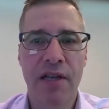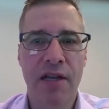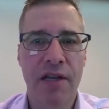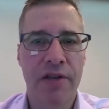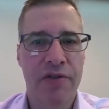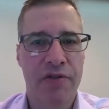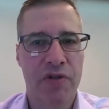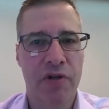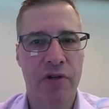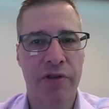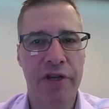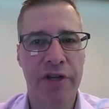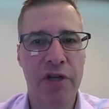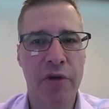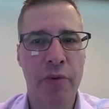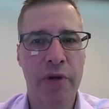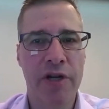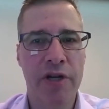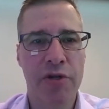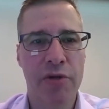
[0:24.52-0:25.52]
Certainly,
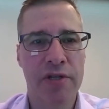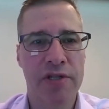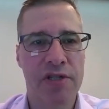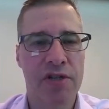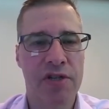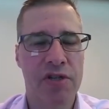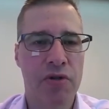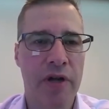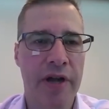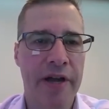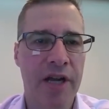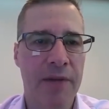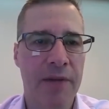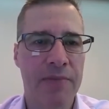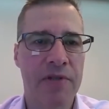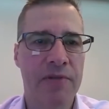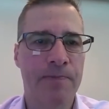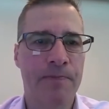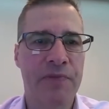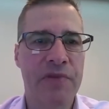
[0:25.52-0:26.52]
new issuance has dried up
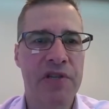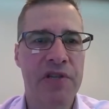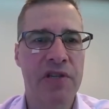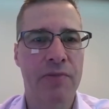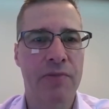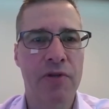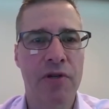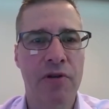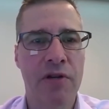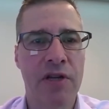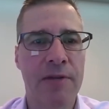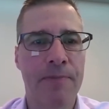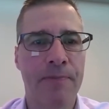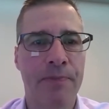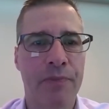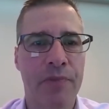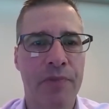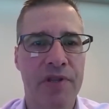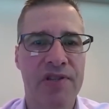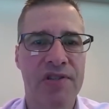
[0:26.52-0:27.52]
to some degree,
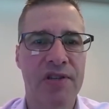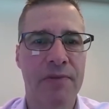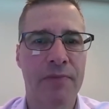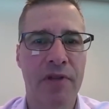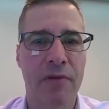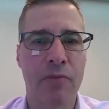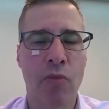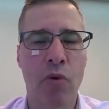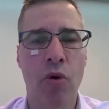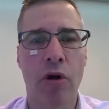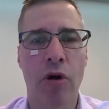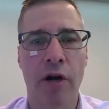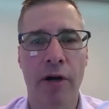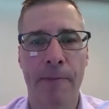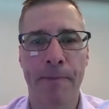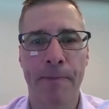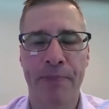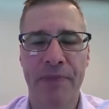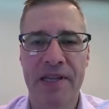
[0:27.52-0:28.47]
but this is something more.